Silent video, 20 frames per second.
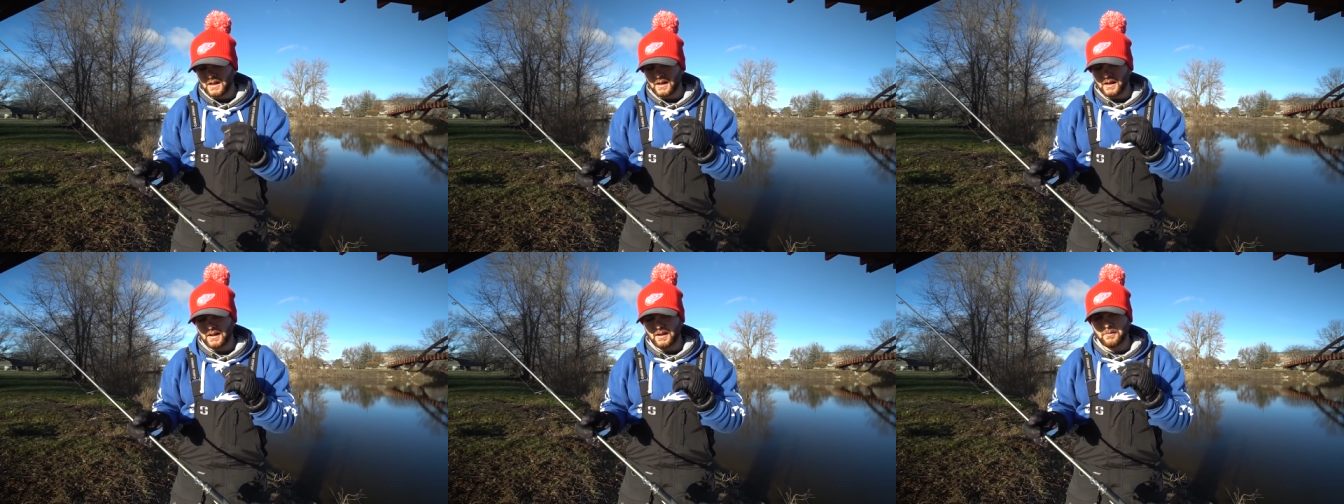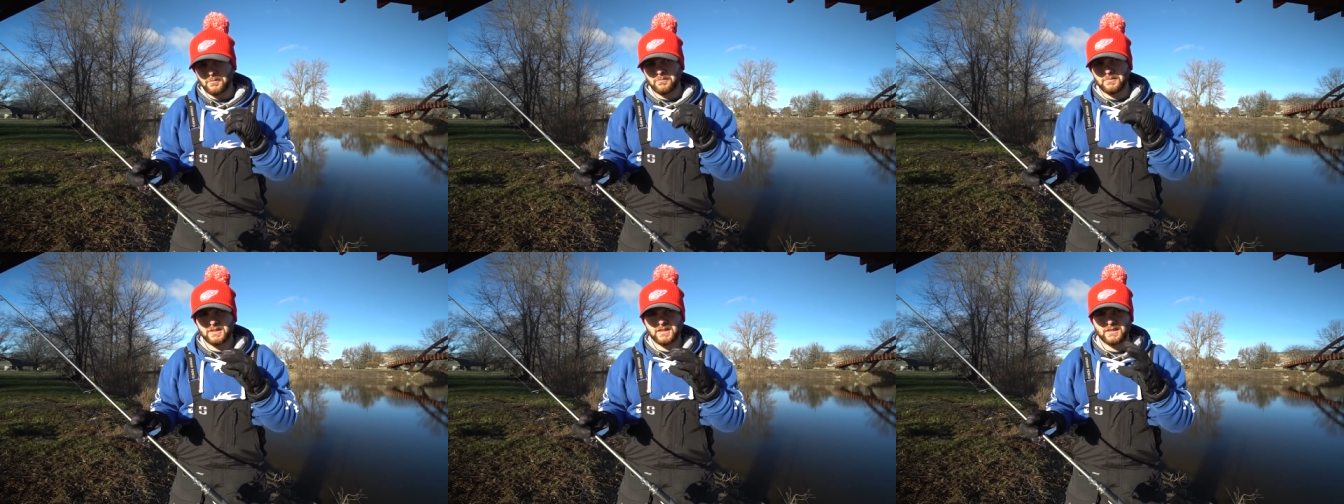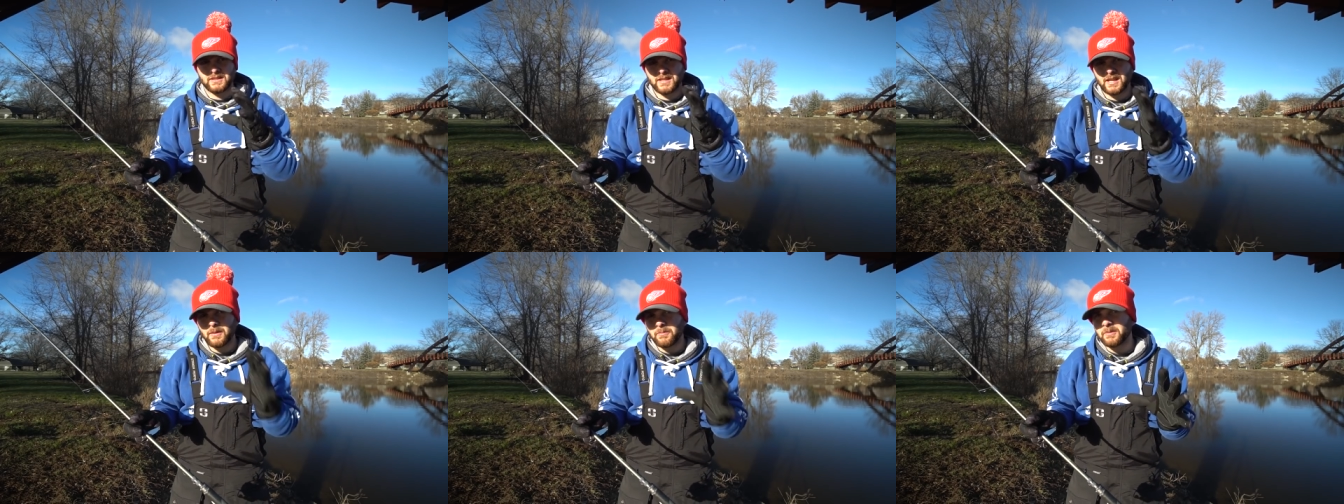Um,
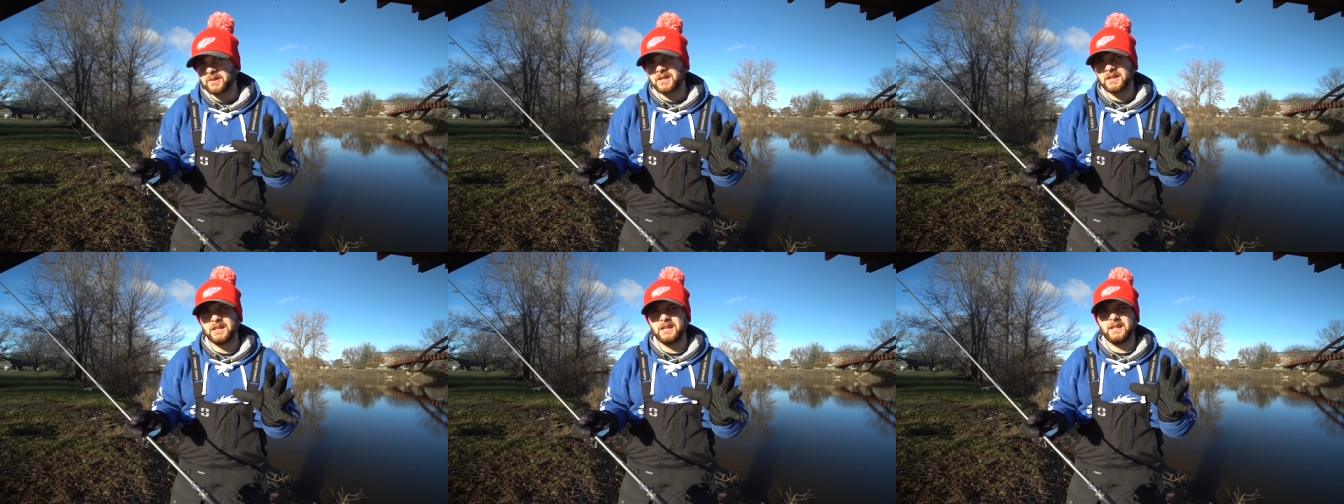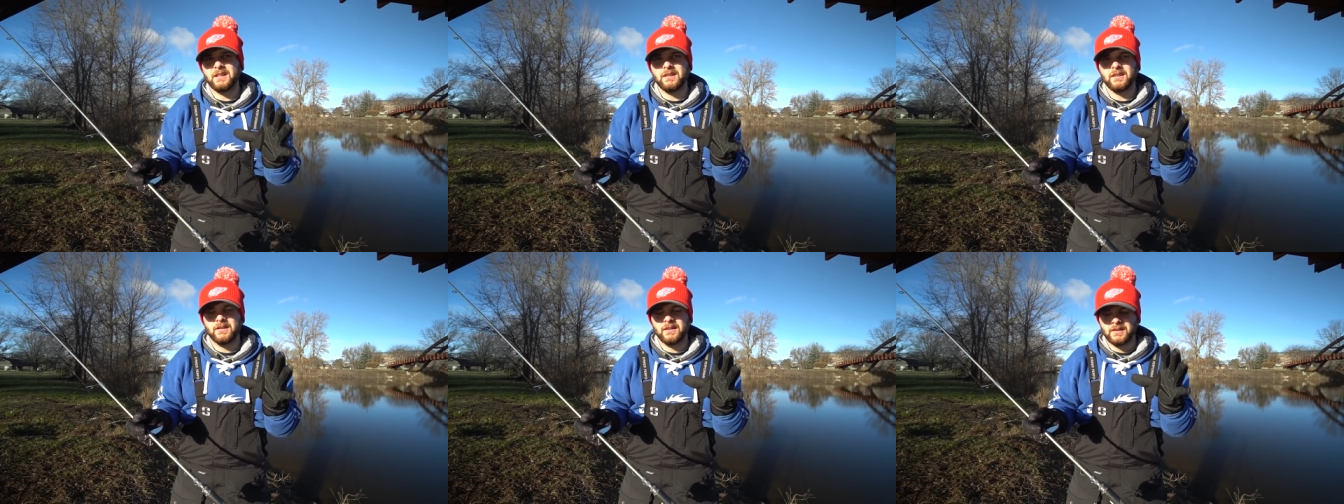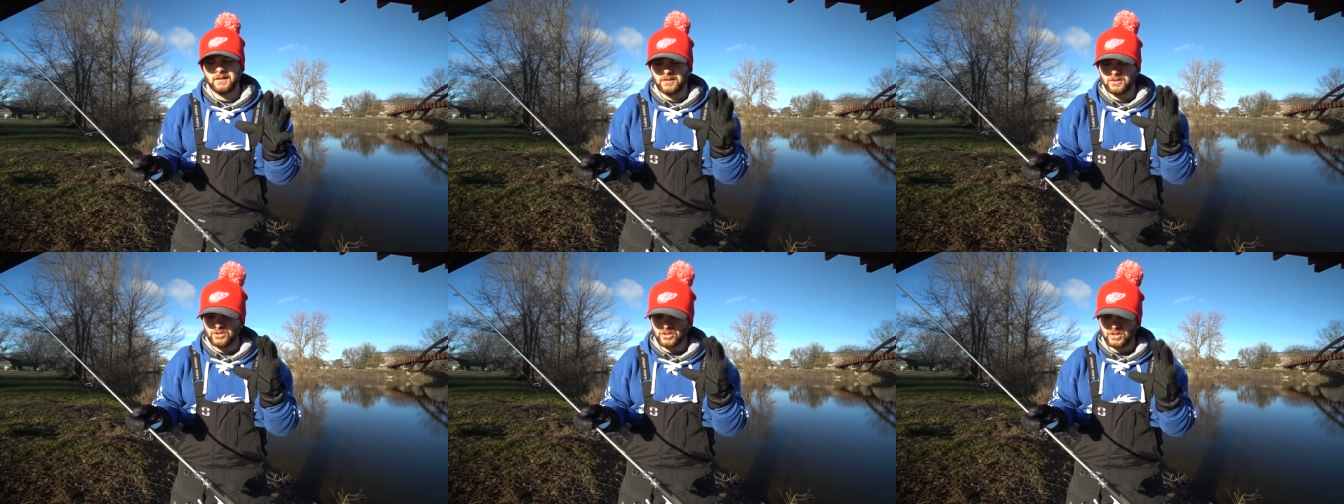typically,
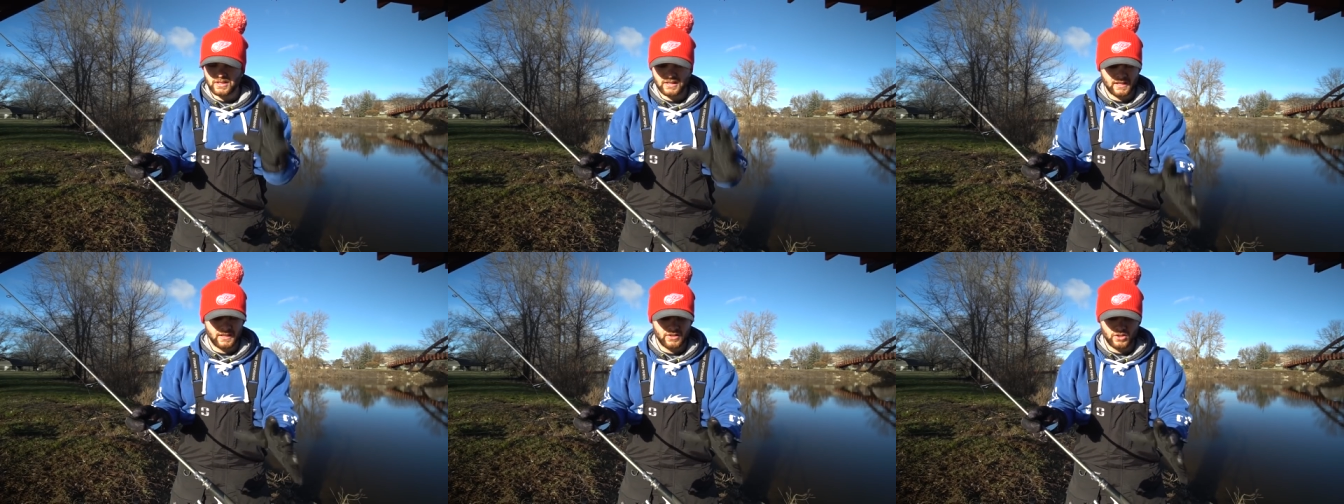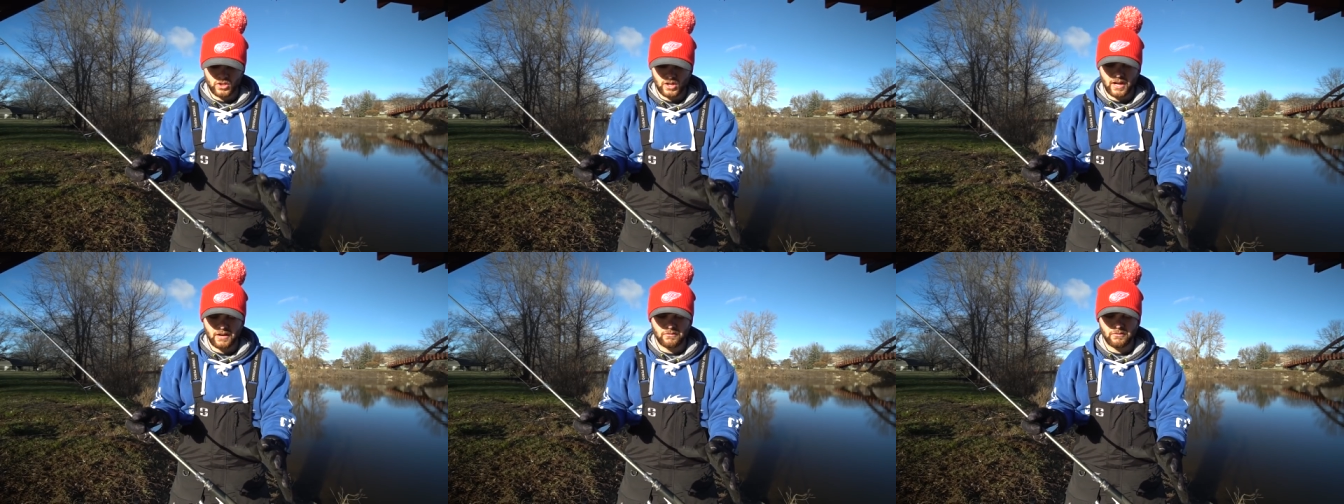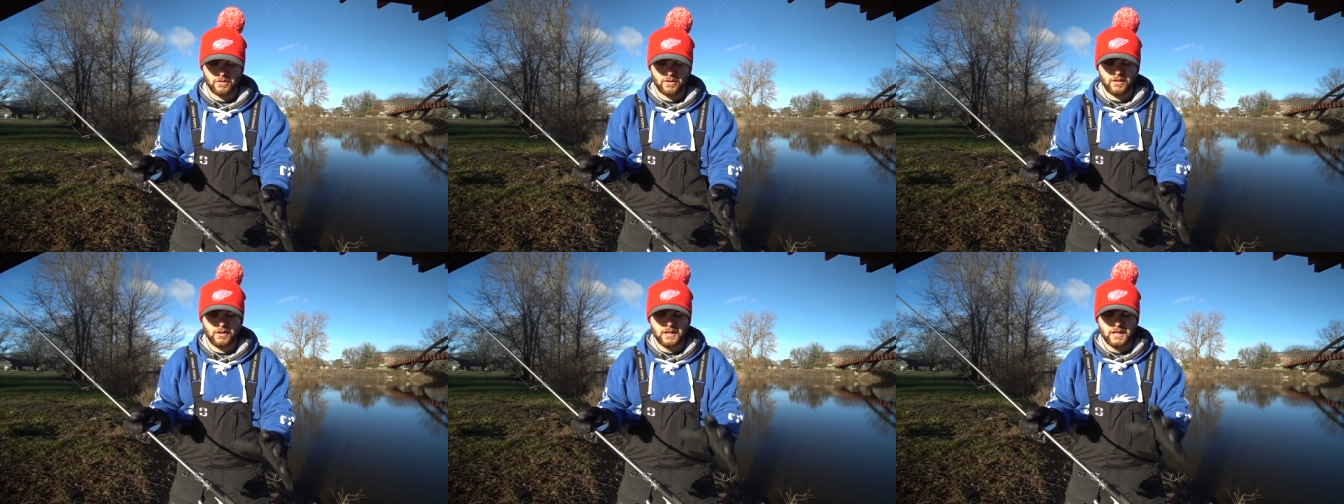just in
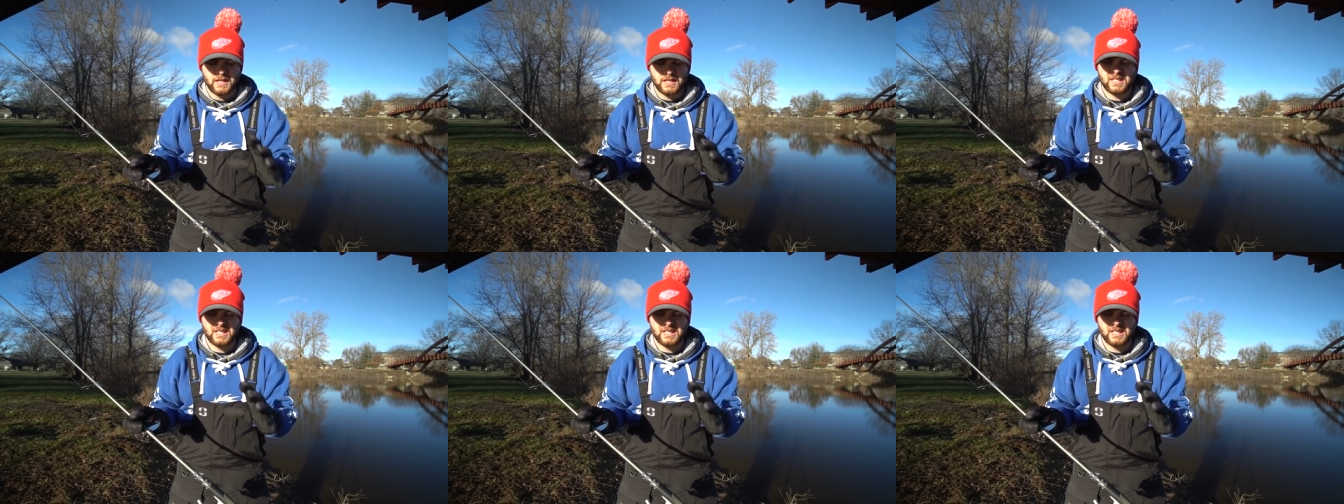general,